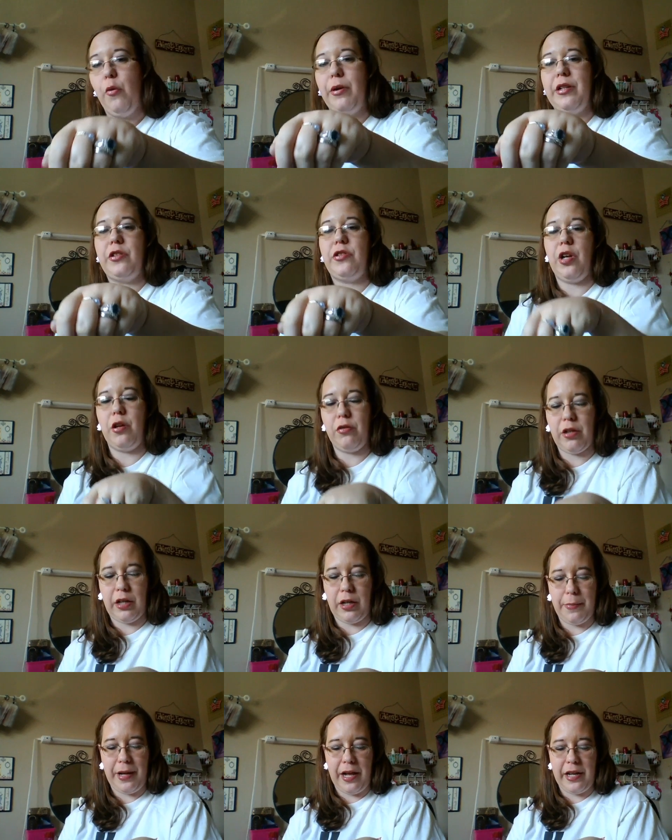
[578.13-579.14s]
What I don't
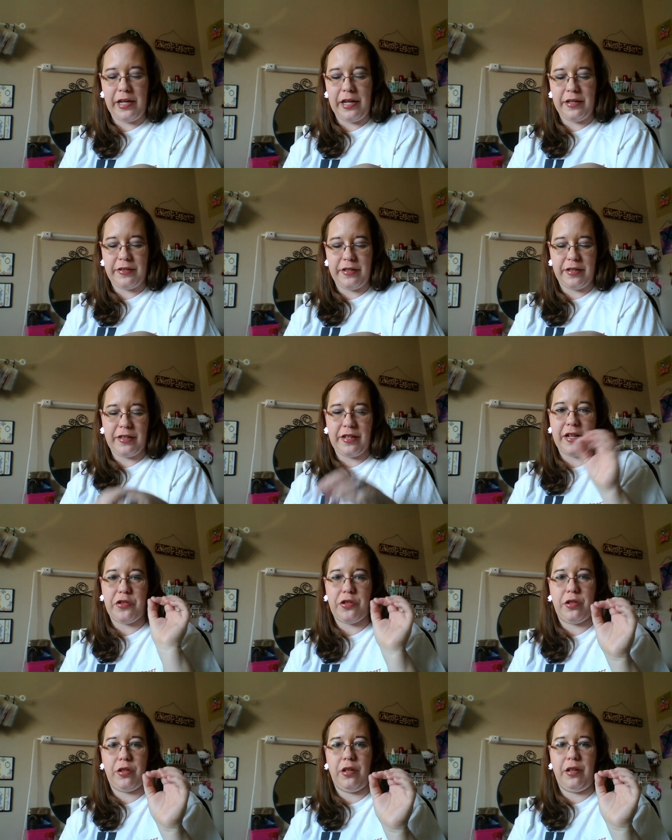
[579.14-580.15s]
like about it is it's got
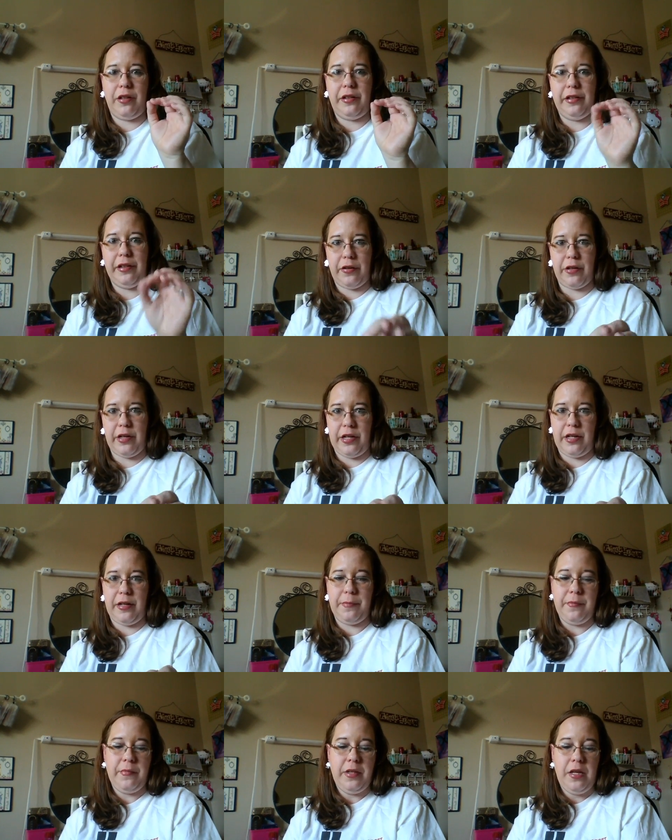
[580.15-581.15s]
glitter in
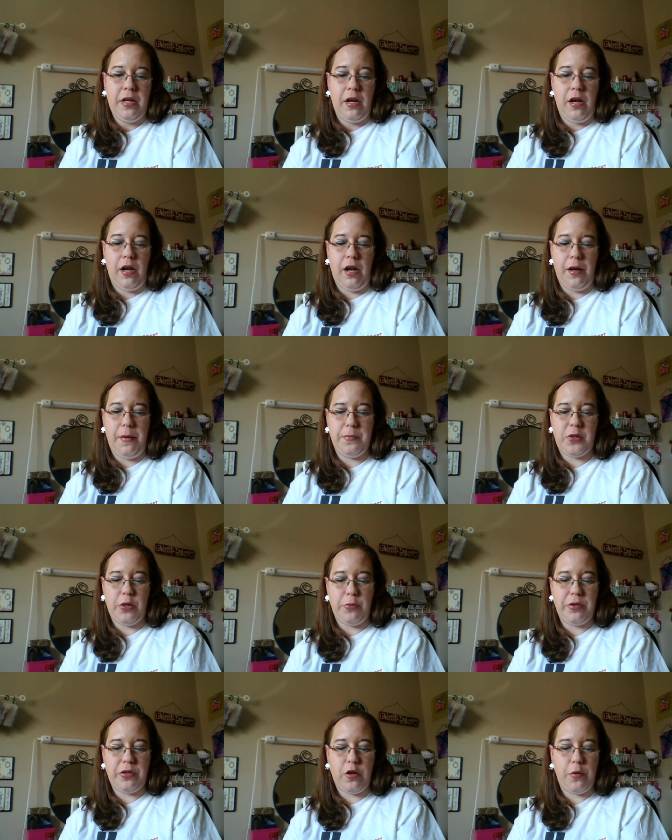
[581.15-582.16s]
it.
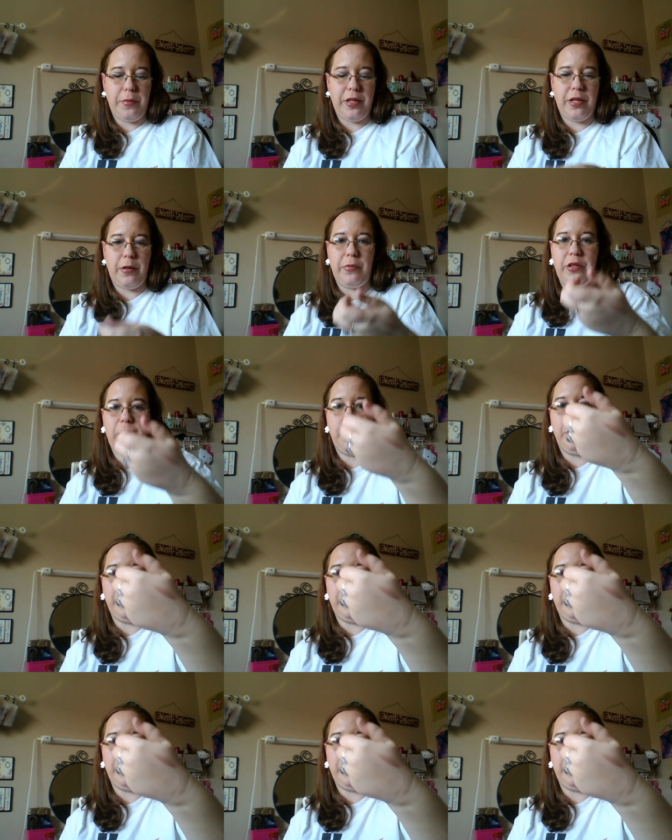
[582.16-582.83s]
Someone told me that when you